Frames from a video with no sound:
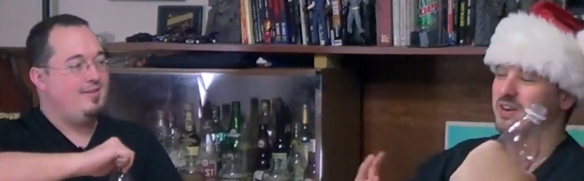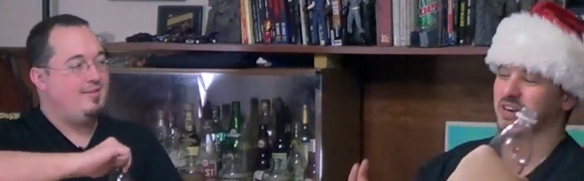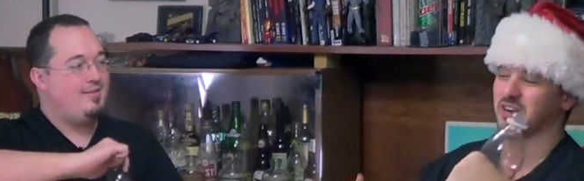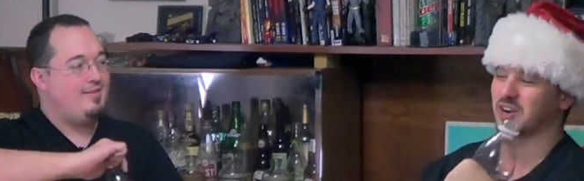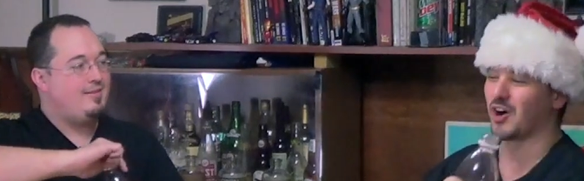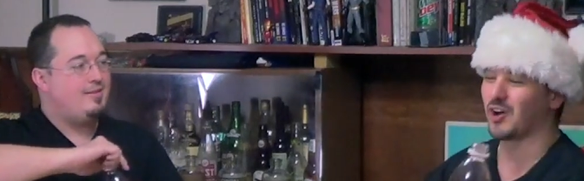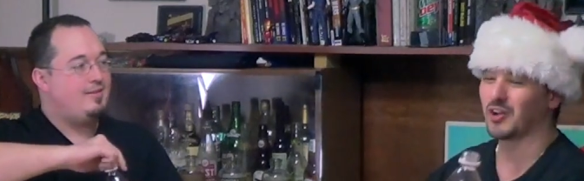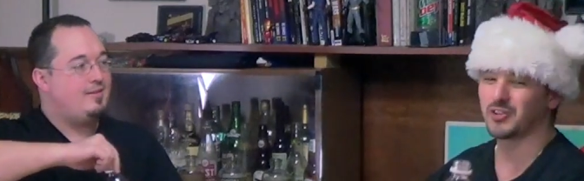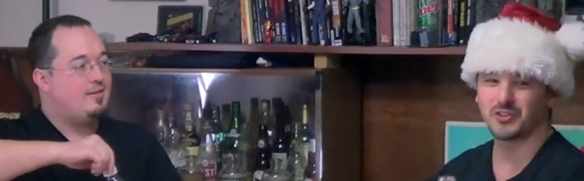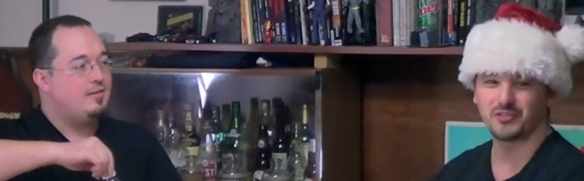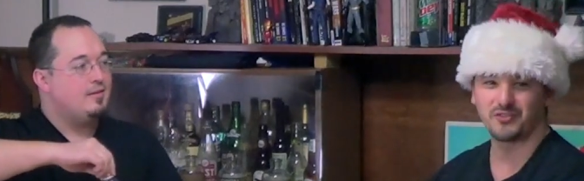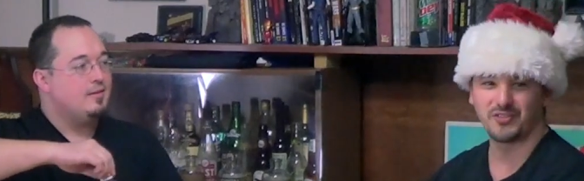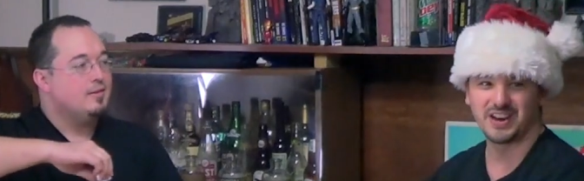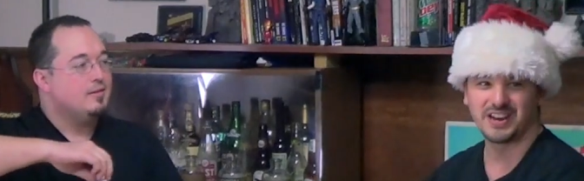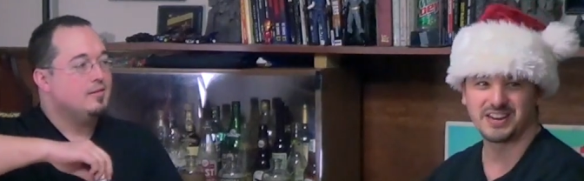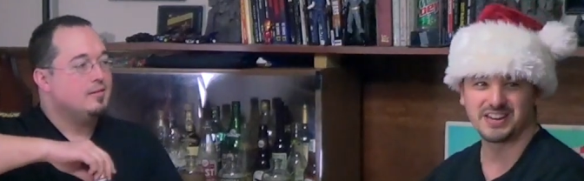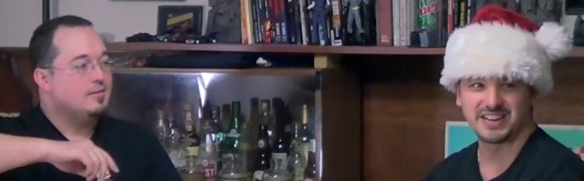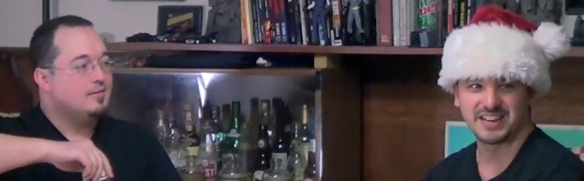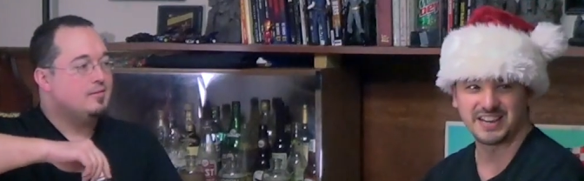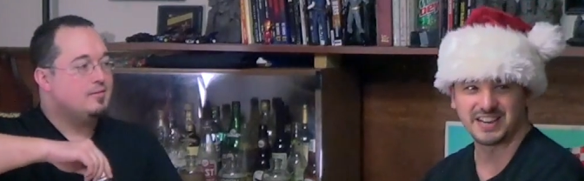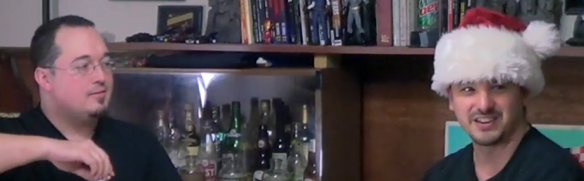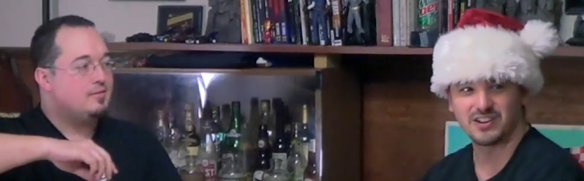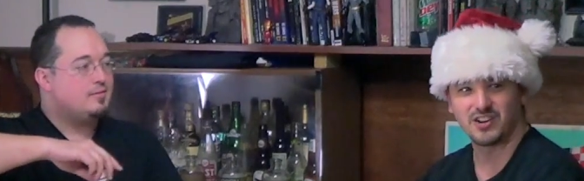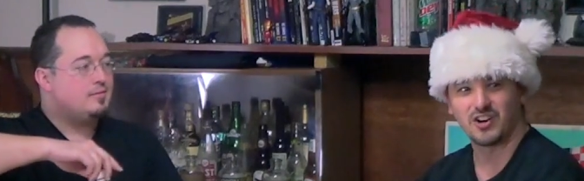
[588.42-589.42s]
Speaker 1: been
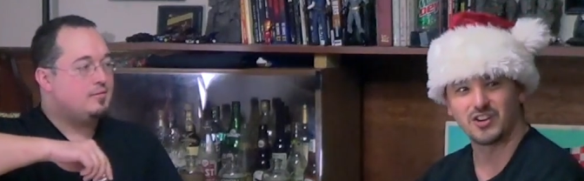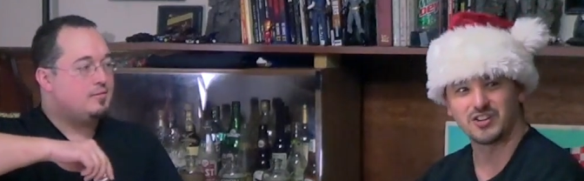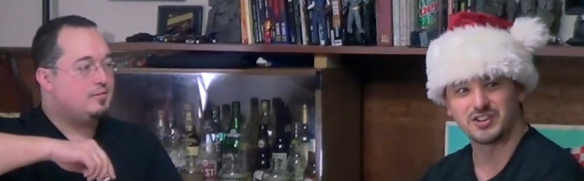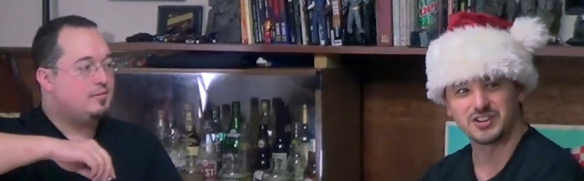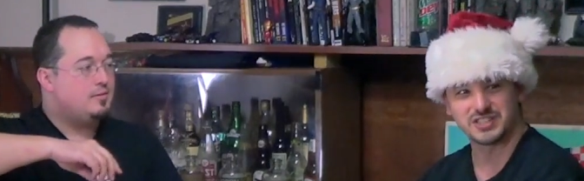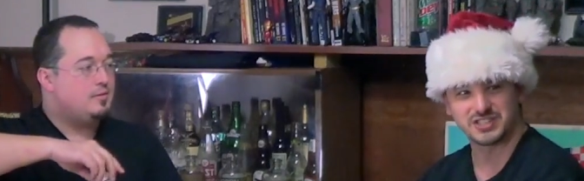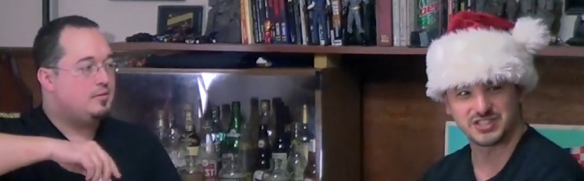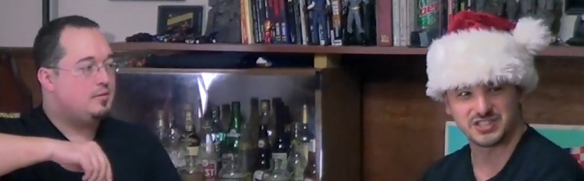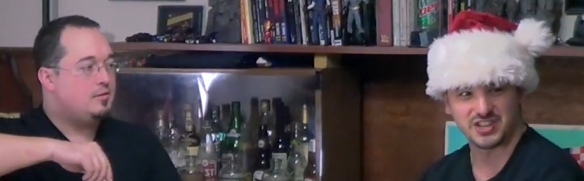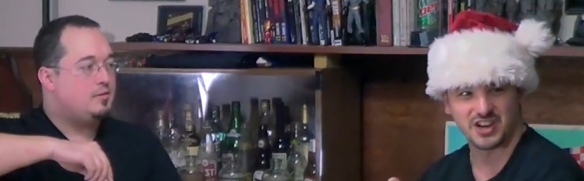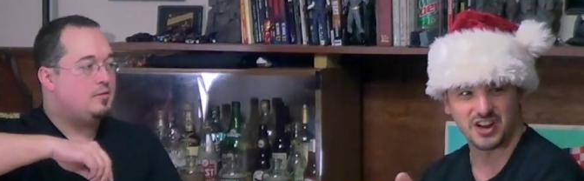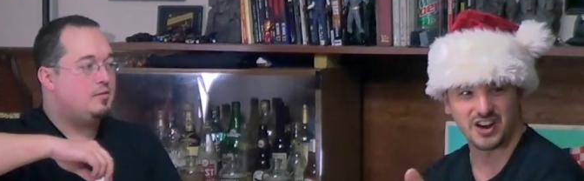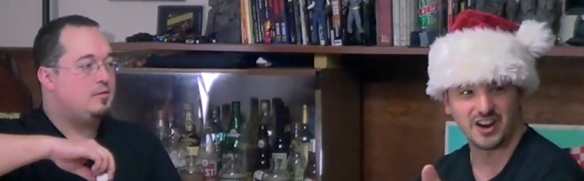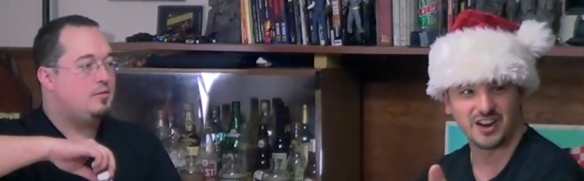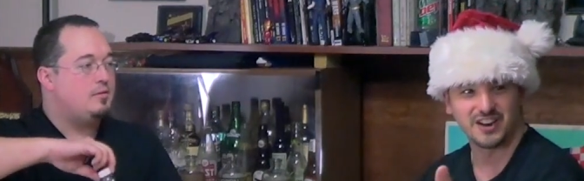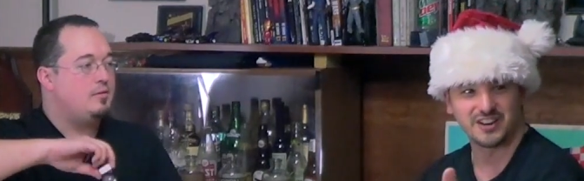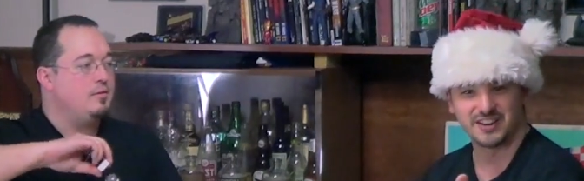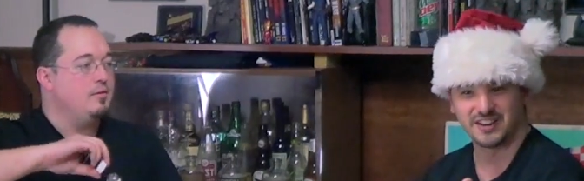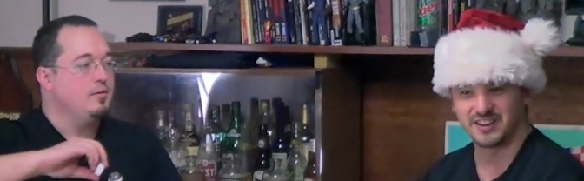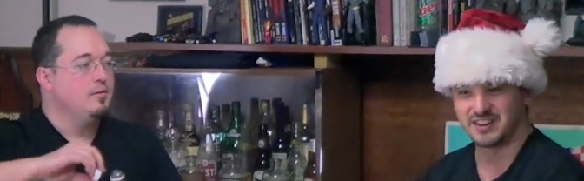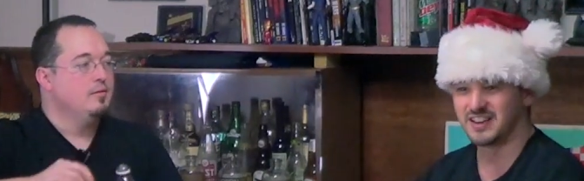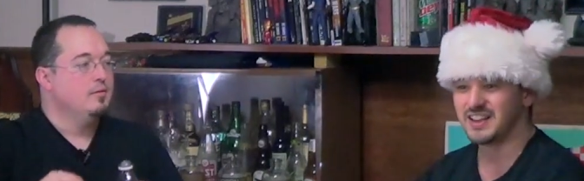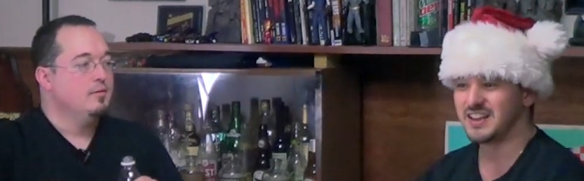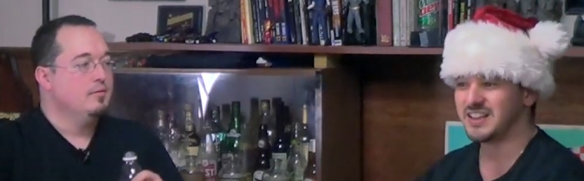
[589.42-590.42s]
cultivating it on the
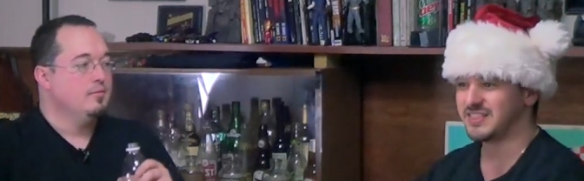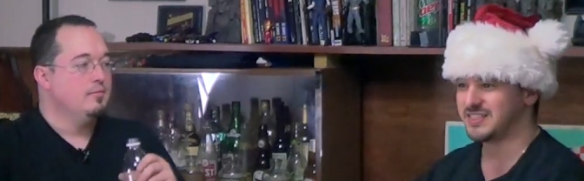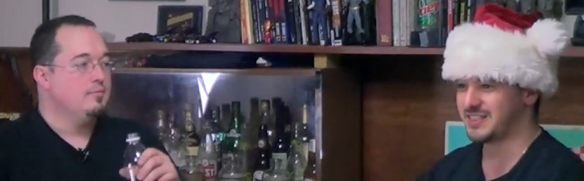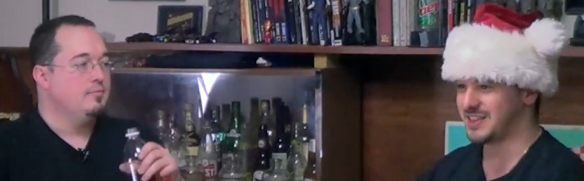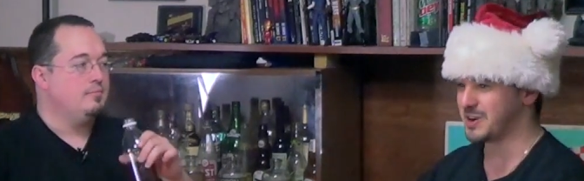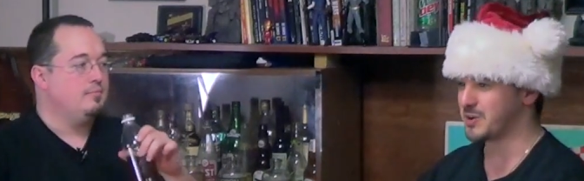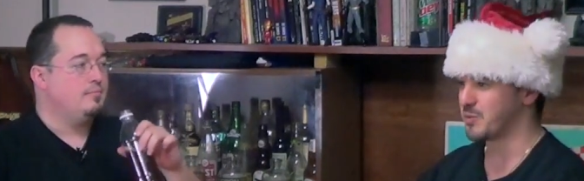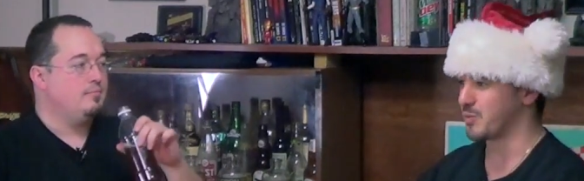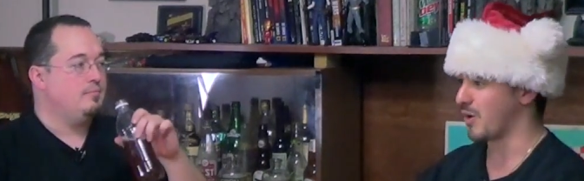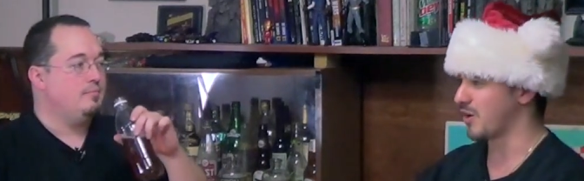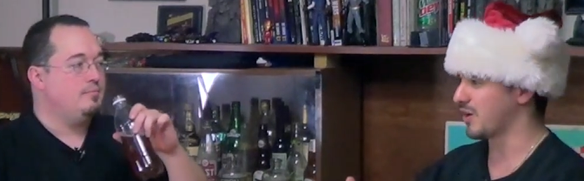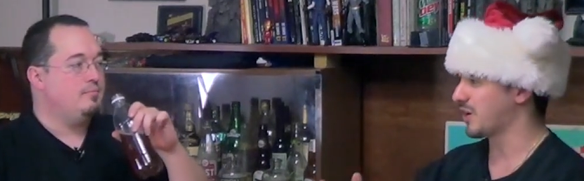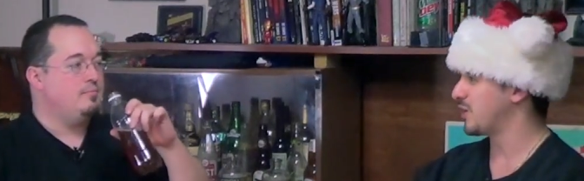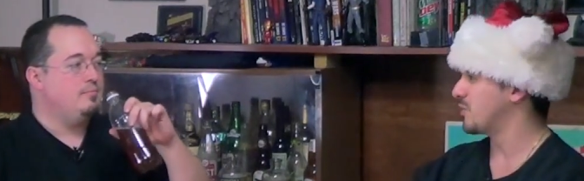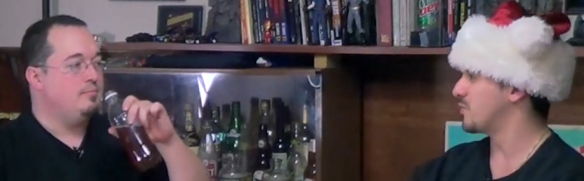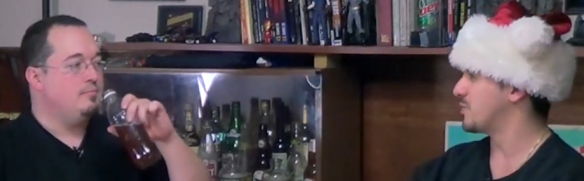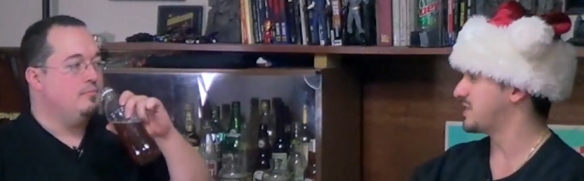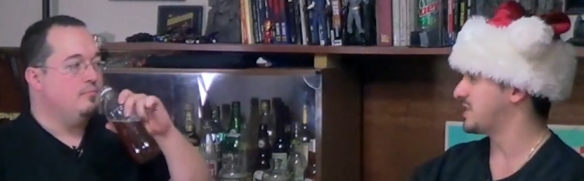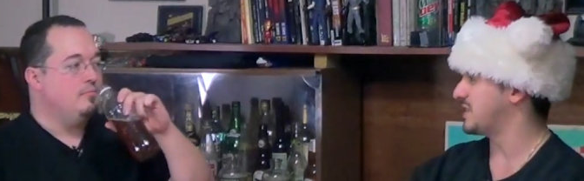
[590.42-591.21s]
side and they're working